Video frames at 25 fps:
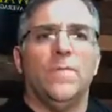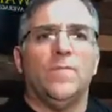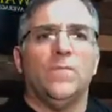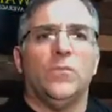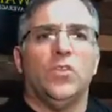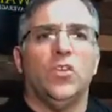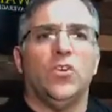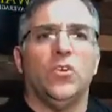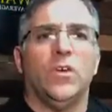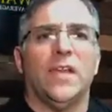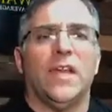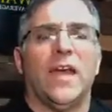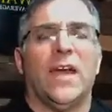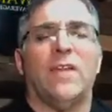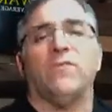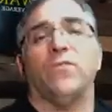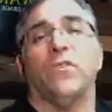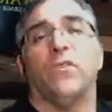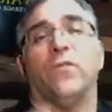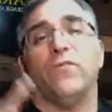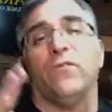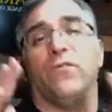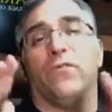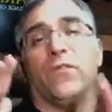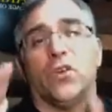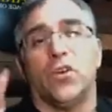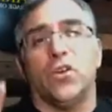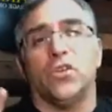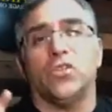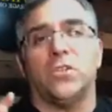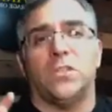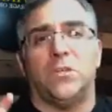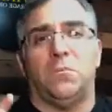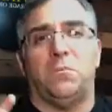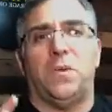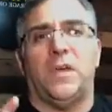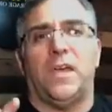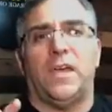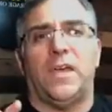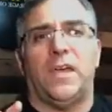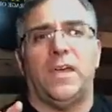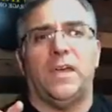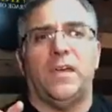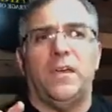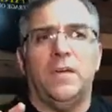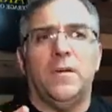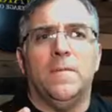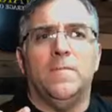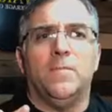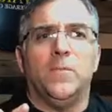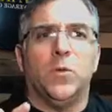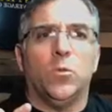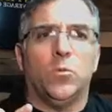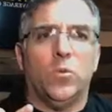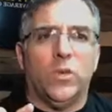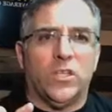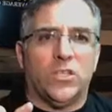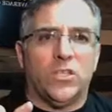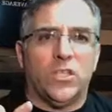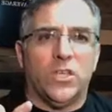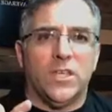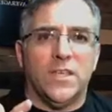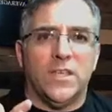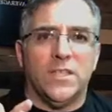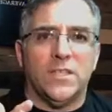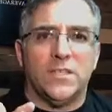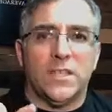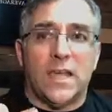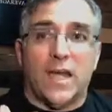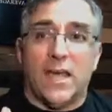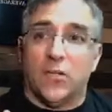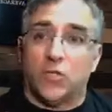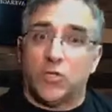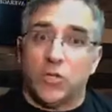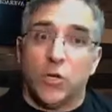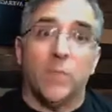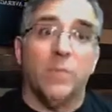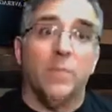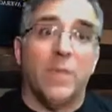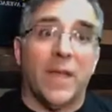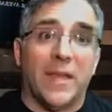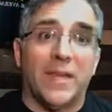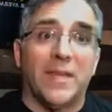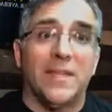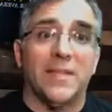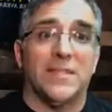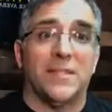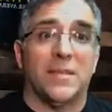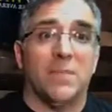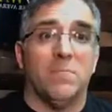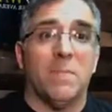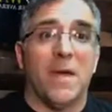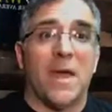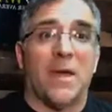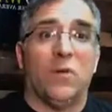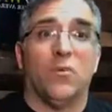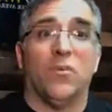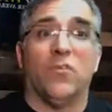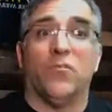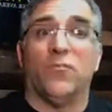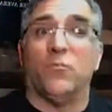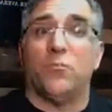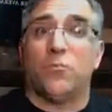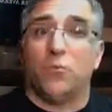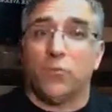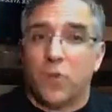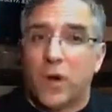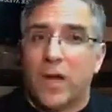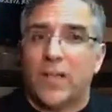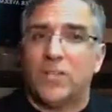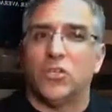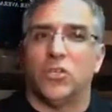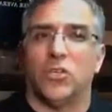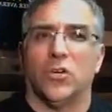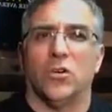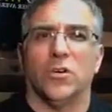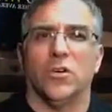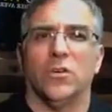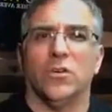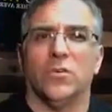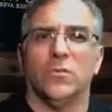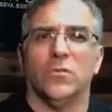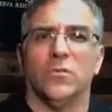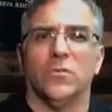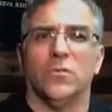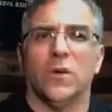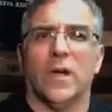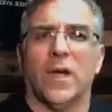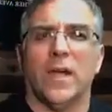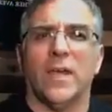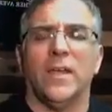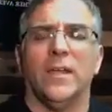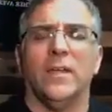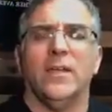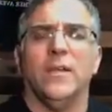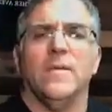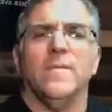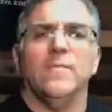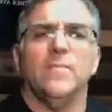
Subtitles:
you could have the first P, which is a tremendous amount of pressure, right?